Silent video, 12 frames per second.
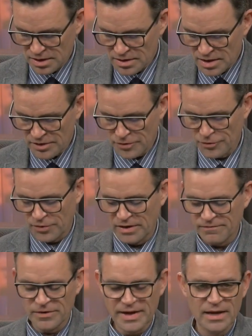another
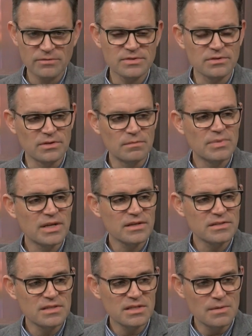grant for counseling
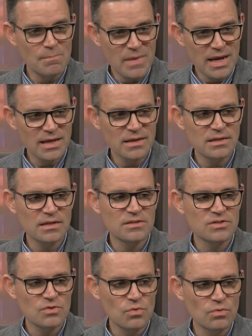because the demand in
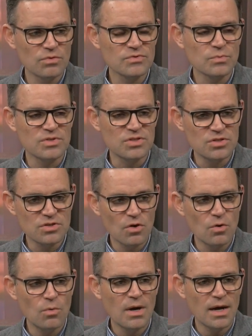schools was
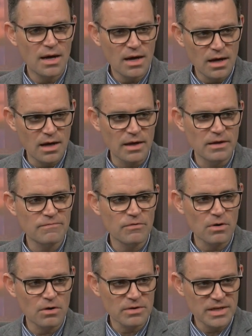so high
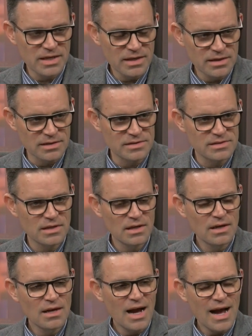for our kids.
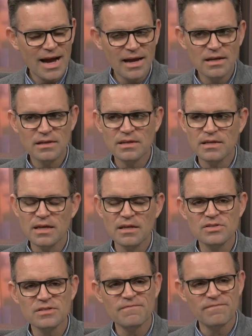I
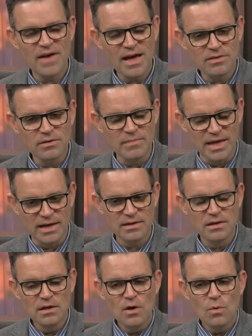just fathom that.
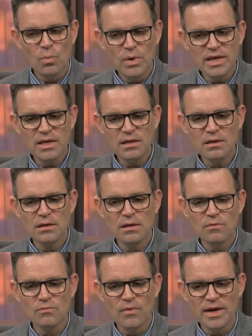We
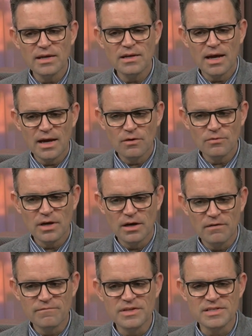ran out
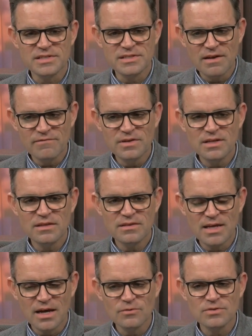of the
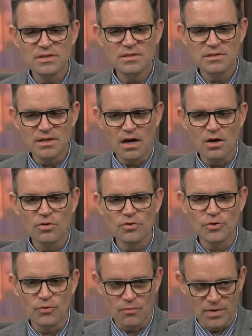
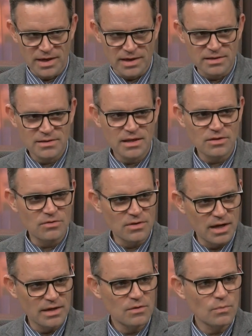$70,000 grant that
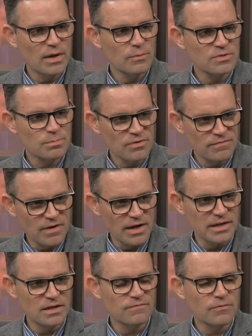United Way was
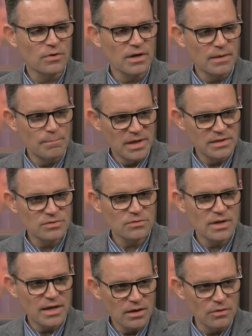providing for mental
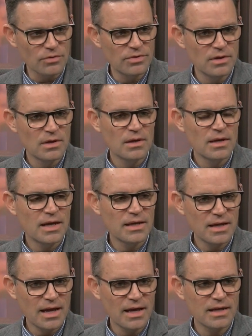health
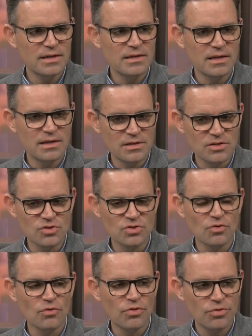and added an
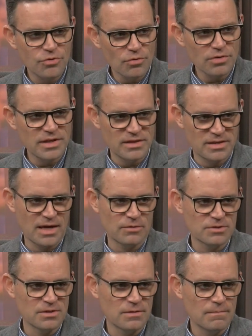additional
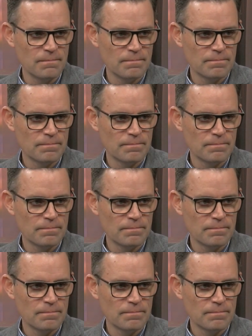$30,000